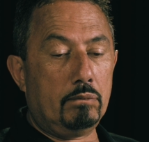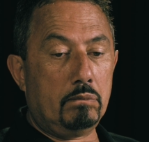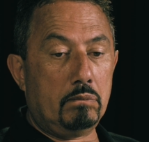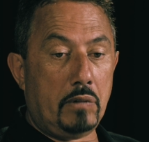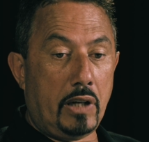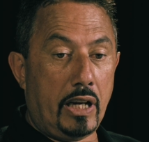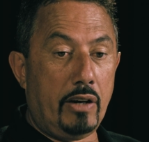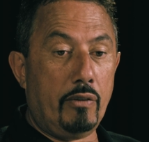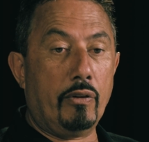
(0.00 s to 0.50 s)

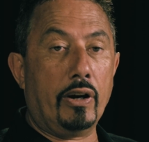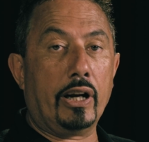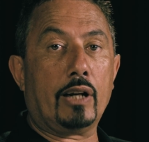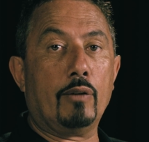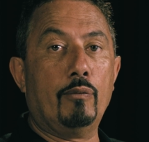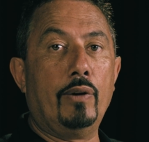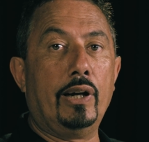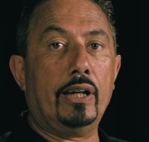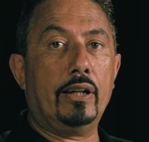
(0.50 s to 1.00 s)
he
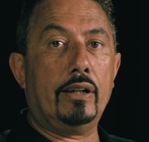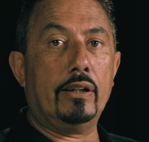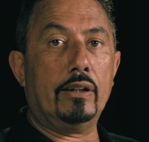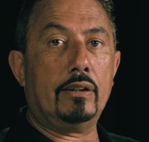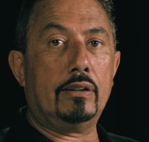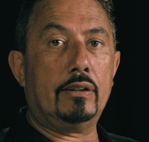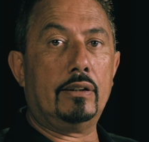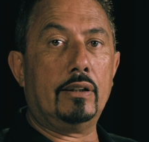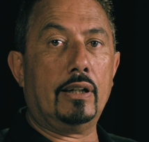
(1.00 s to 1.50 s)

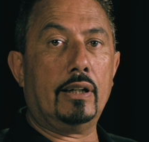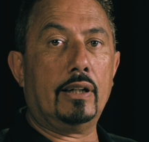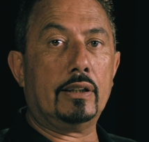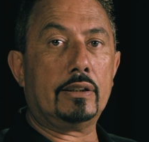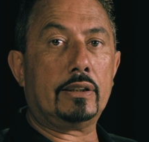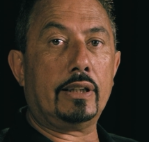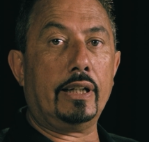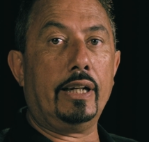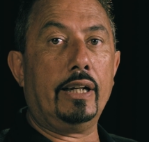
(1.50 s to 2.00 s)
recommended
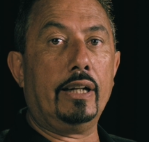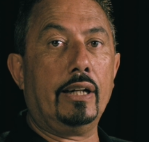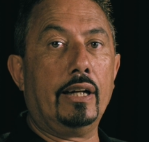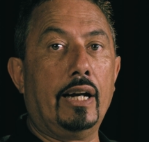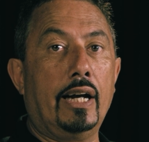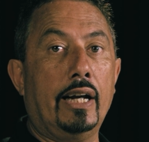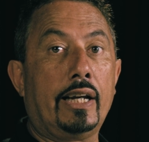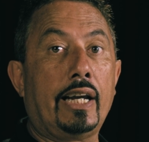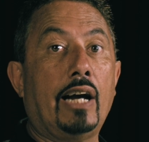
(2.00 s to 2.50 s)
seeing
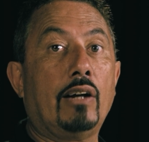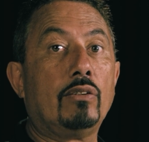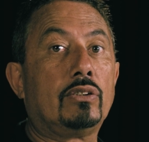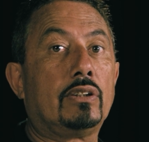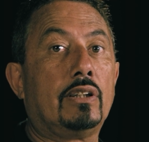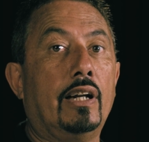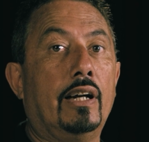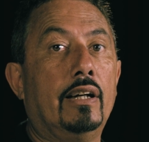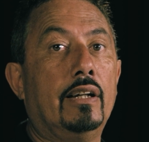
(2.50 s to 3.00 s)
a
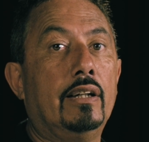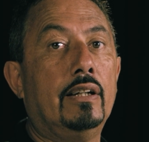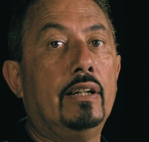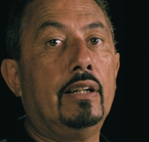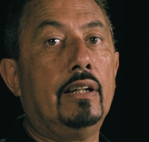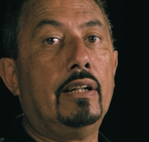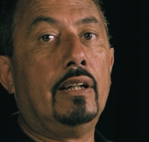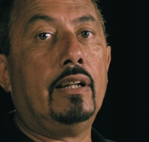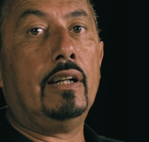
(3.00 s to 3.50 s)
counsellor.
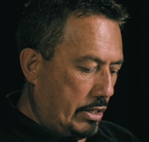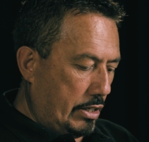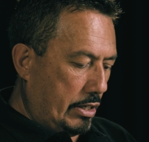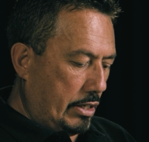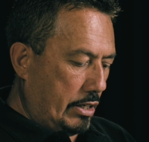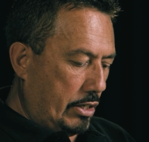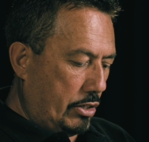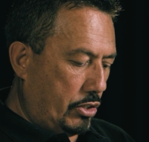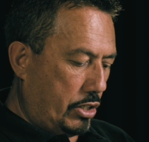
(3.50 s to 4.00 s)

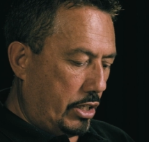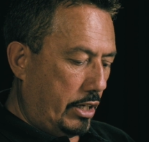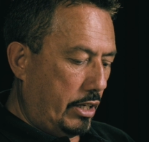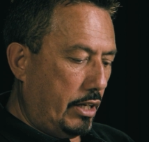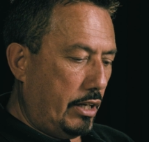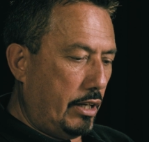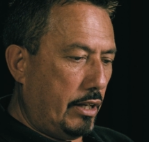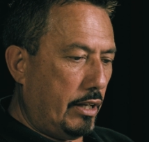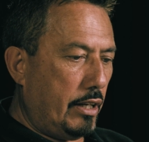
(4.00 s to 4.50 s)

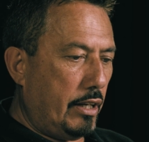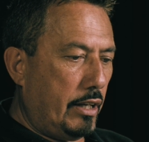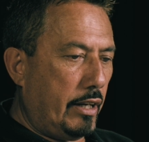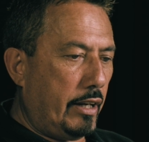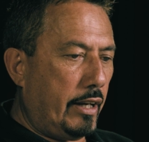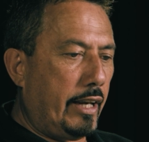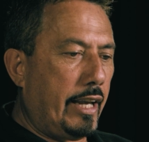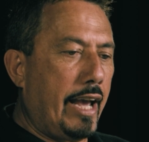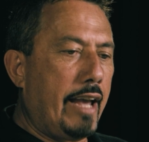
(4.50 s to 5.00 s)
She
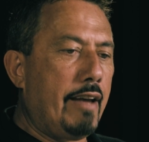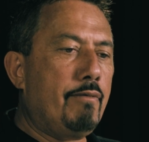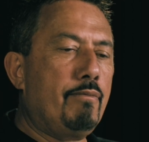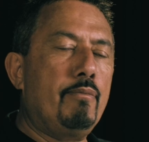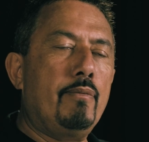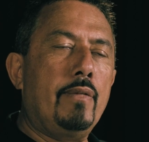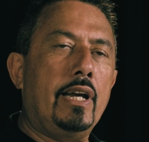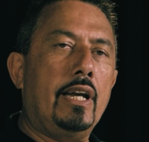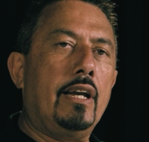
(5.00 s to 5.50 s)
gave
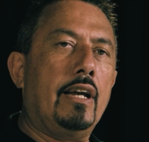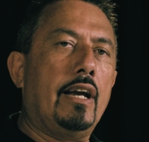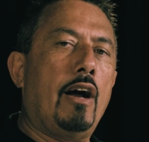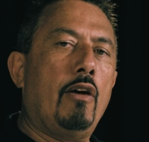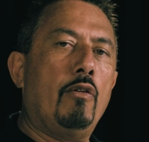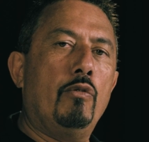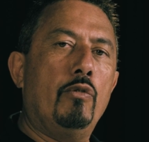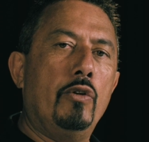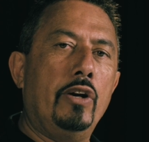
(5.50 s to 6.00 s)
me
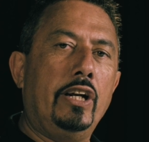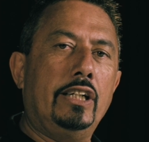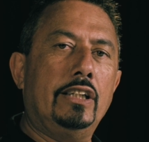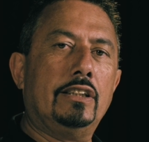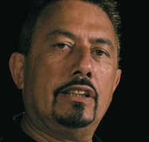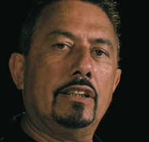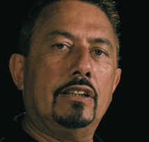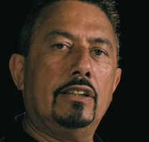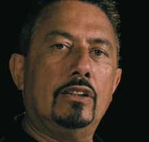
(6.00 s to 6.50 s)
a
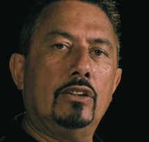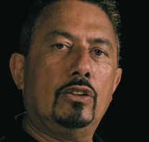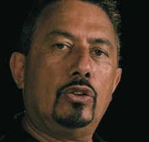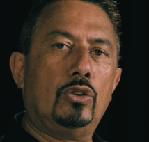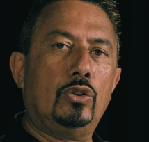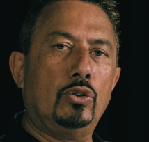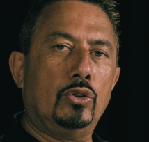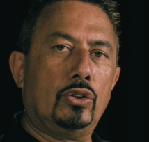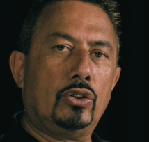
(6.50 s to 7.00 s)
reason
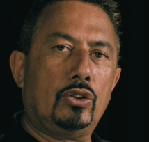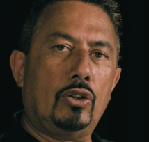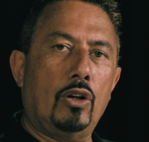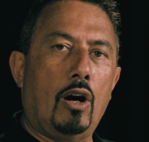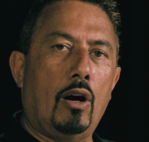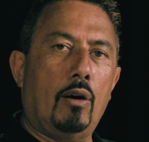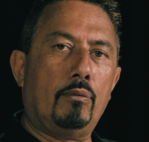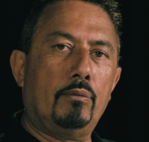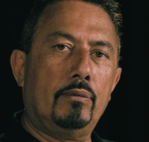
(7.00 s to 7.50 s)
to
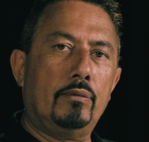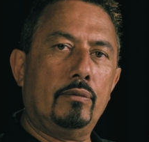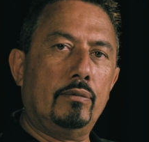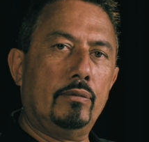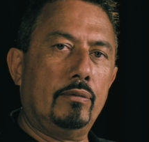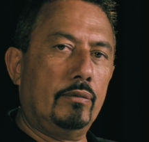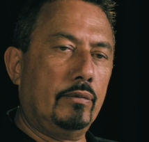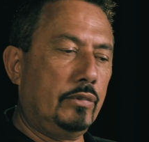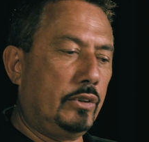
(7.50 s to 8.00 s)
stop.
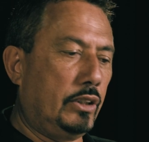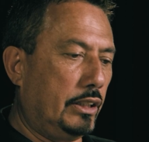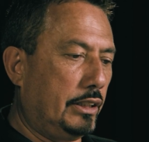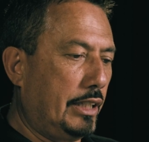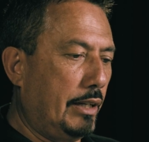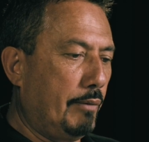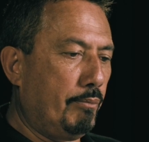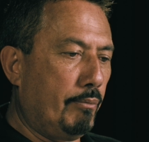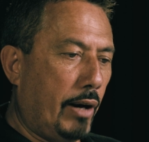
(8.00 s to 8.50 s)
She
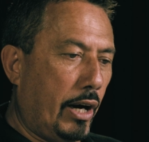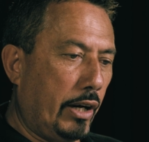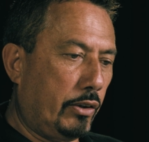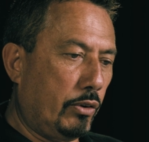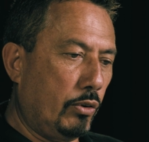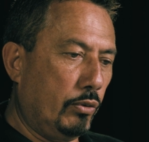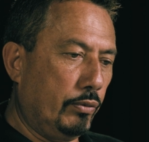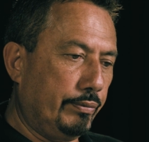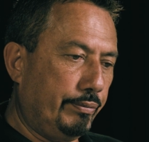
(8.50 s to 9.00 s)
said,
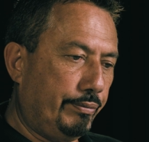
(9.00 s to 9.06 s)
Michael,